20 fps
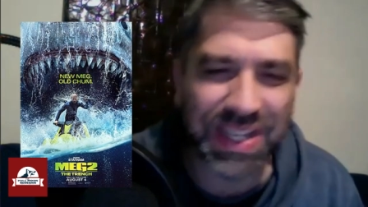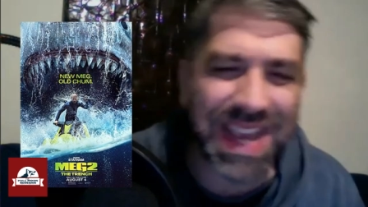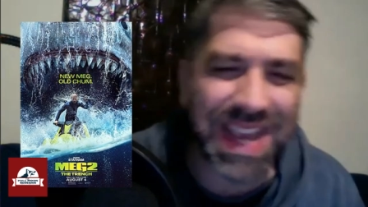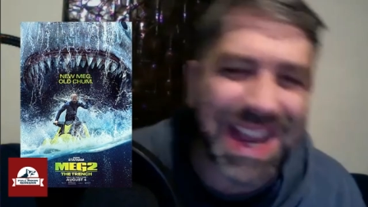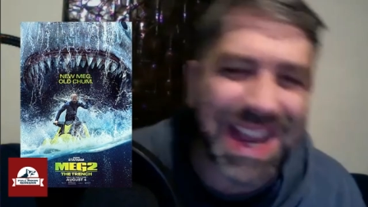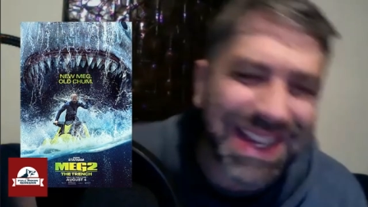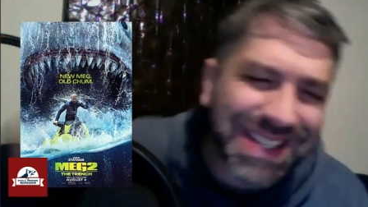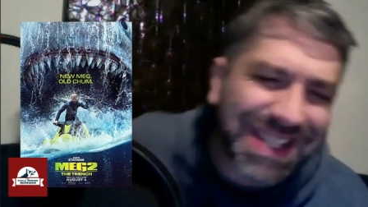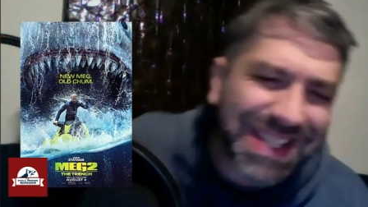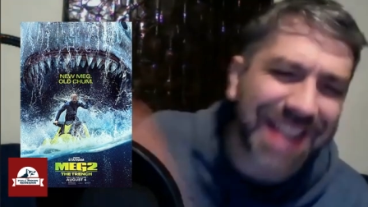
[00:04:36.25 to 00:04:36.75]

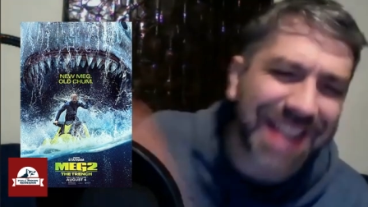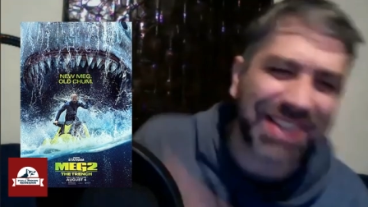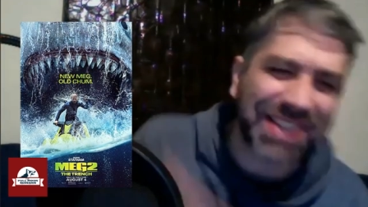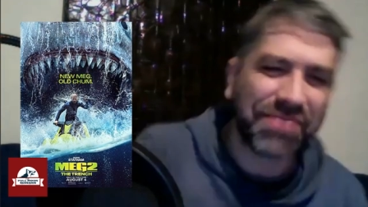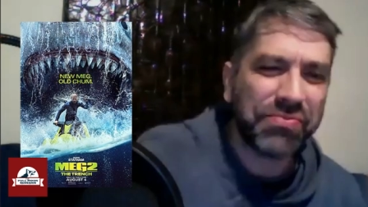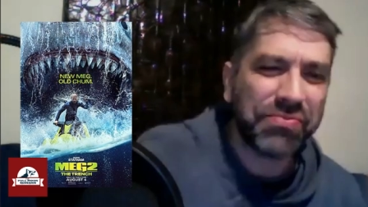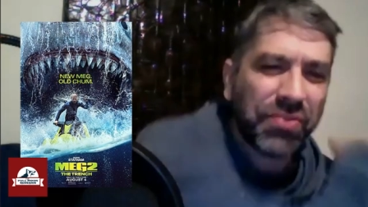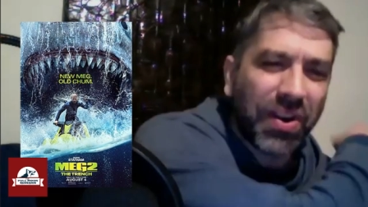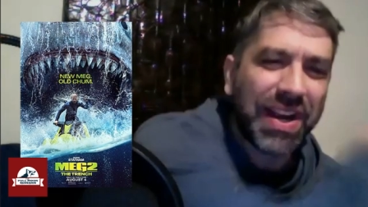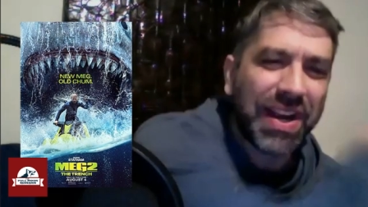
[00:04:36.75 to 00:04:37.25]
Yes,
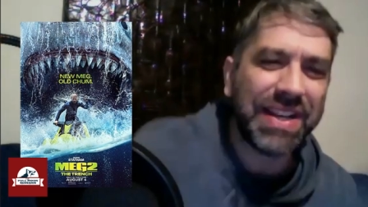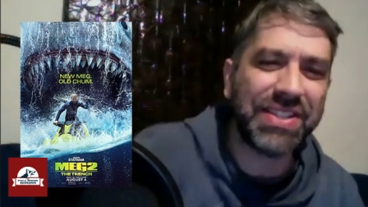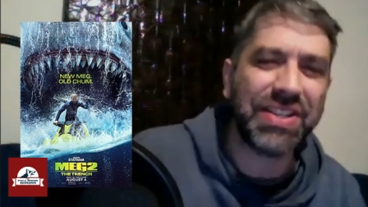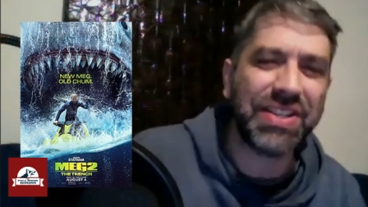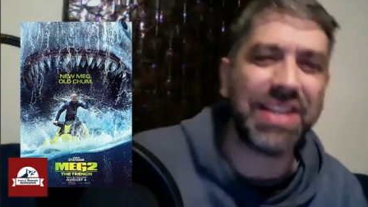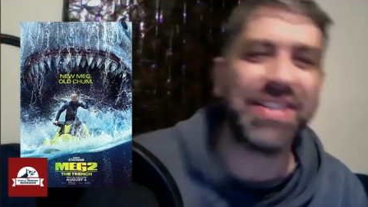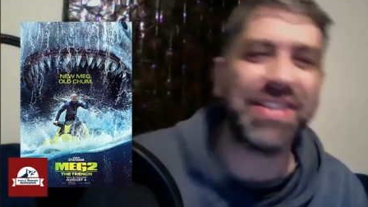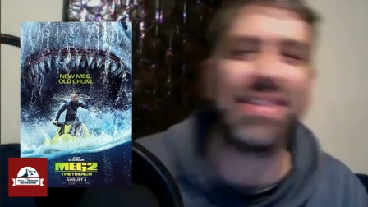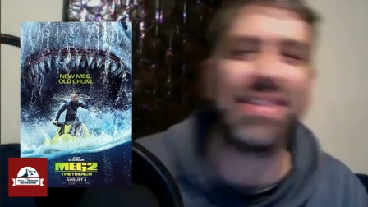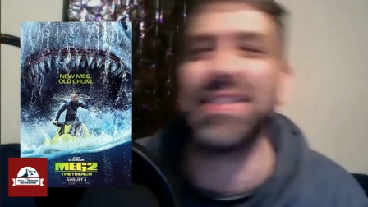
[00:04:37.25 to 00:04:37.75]
that's right.
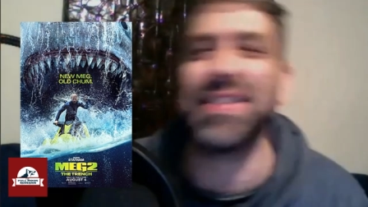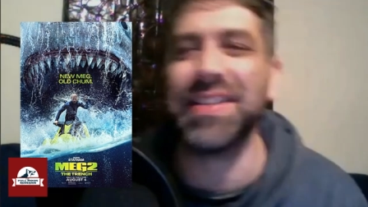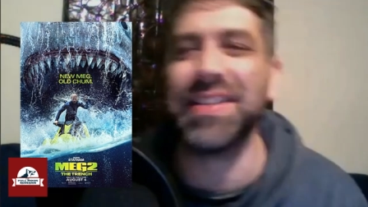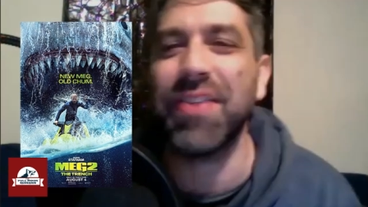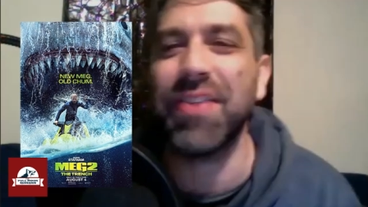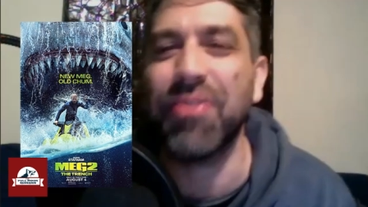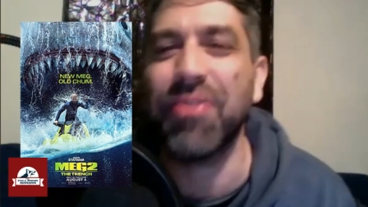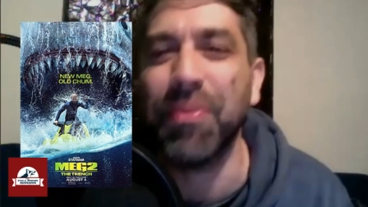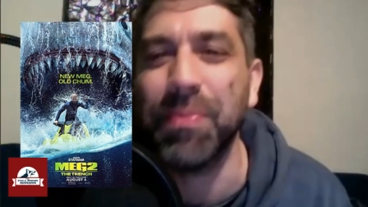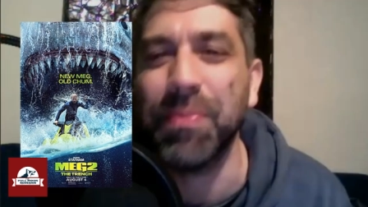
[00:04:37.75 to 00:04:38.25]
Jason
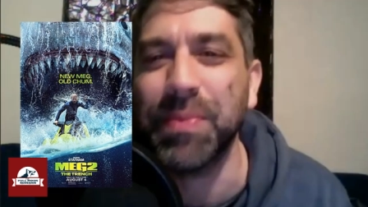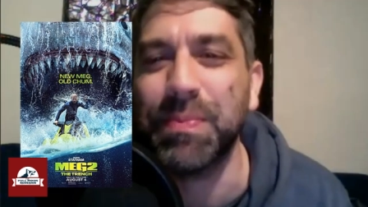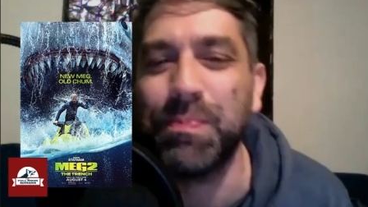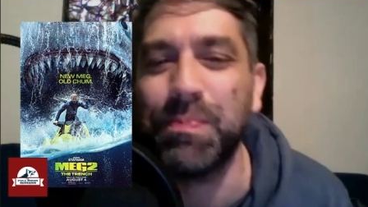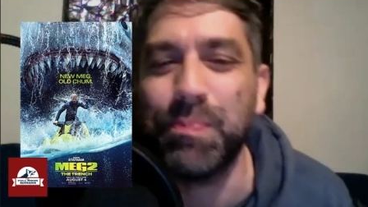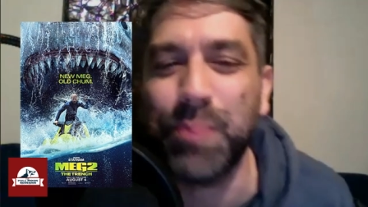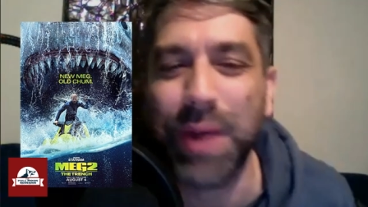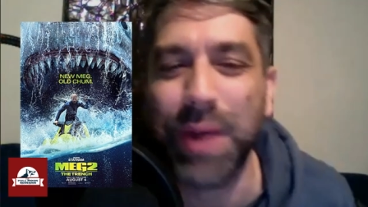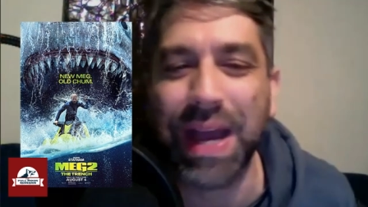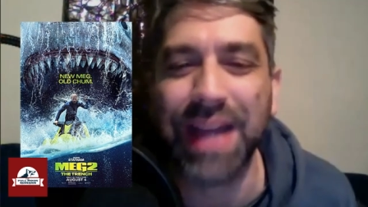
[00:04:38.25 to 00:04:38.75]
Statham's
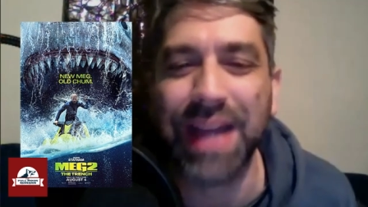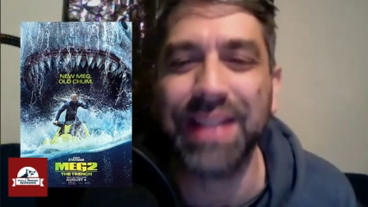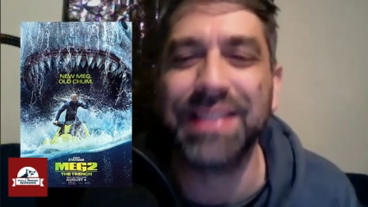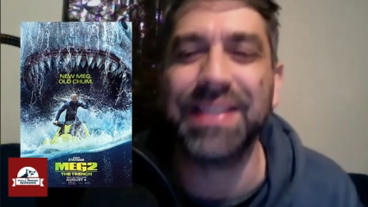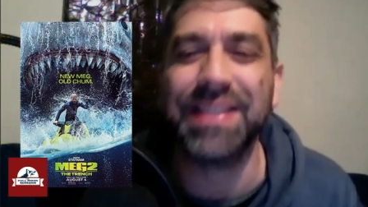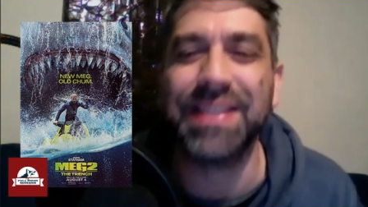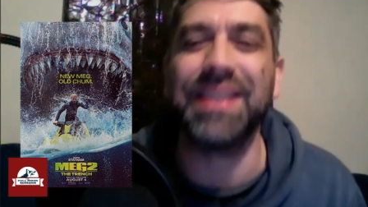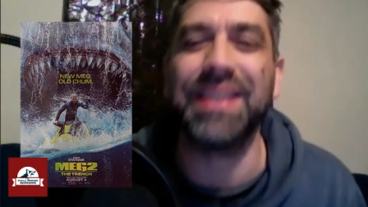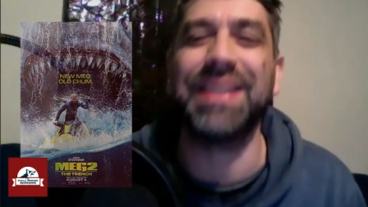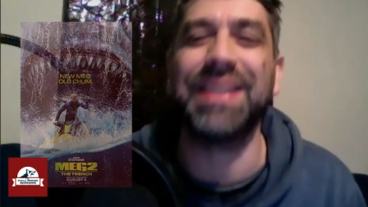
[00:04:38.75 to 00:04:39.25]
back
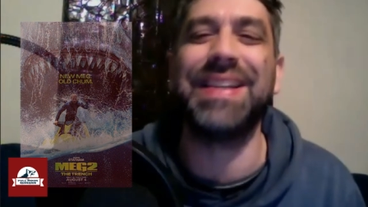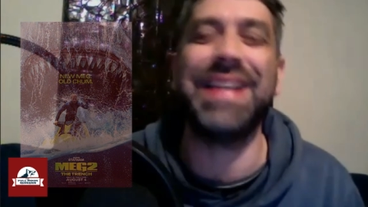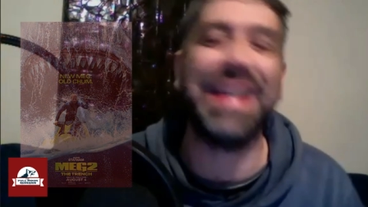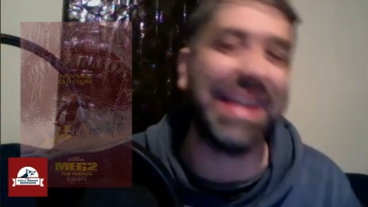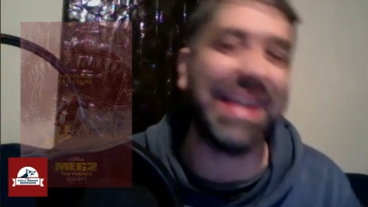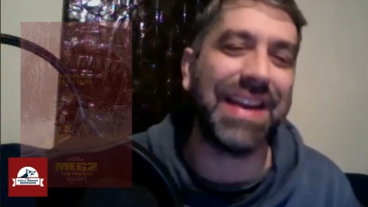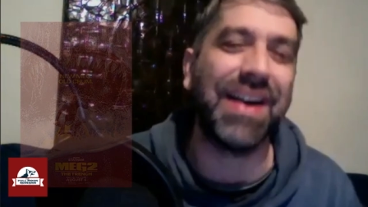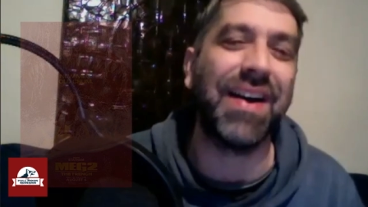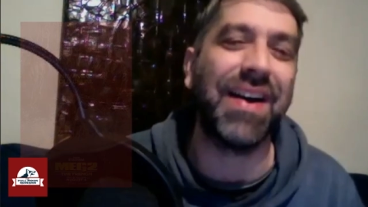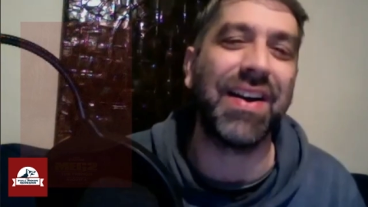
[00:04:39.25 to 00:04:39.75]
to
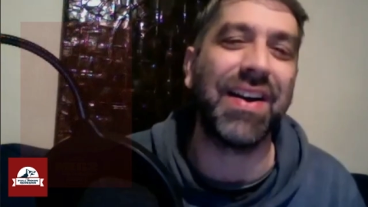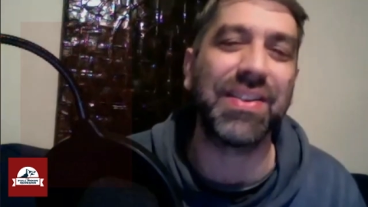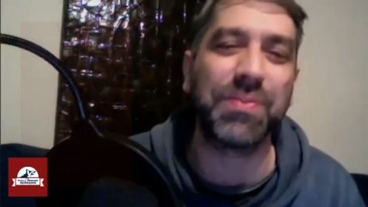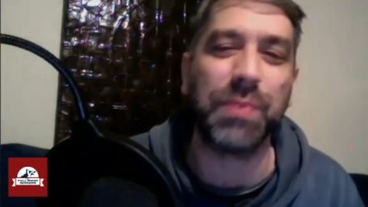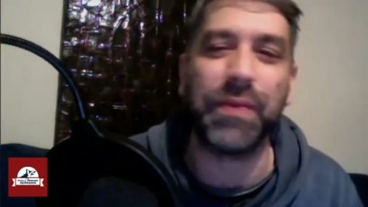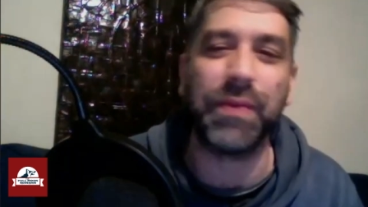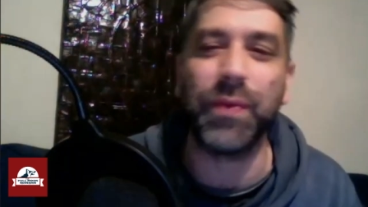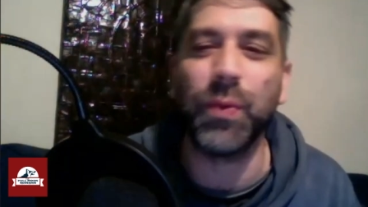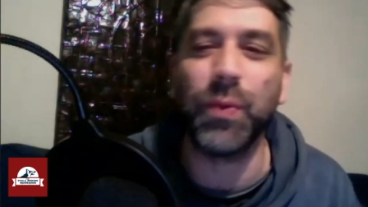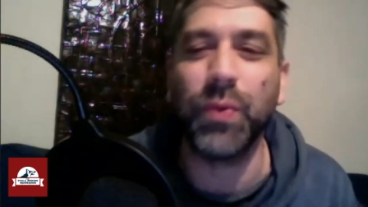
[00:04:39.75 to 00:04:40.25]
kick ass
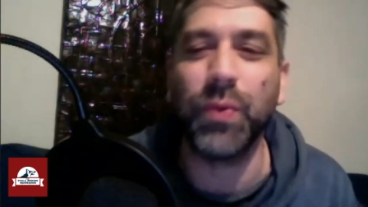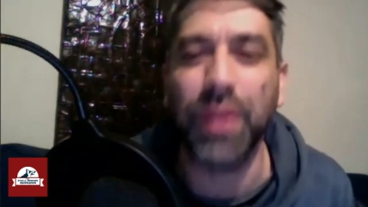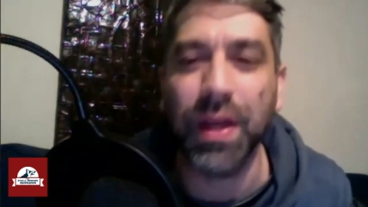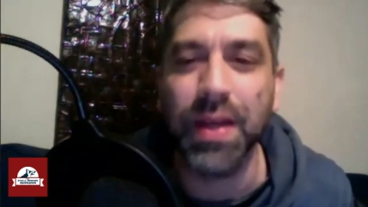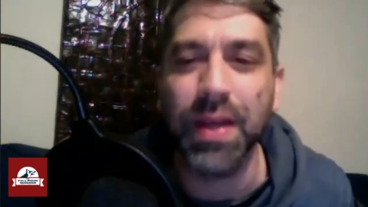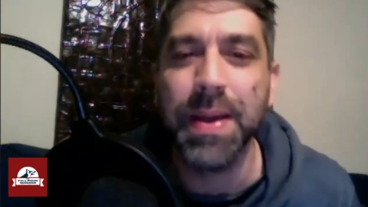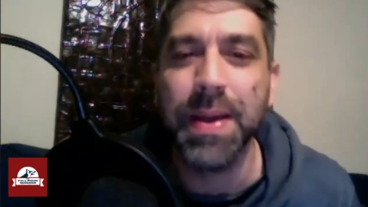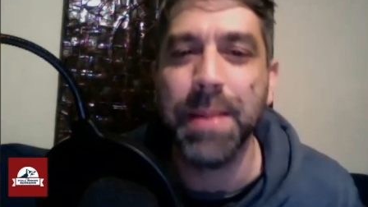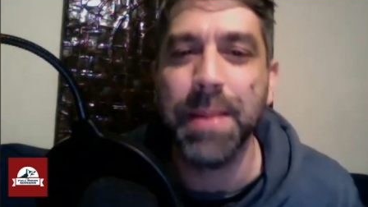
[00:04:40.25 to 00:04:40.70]
with all the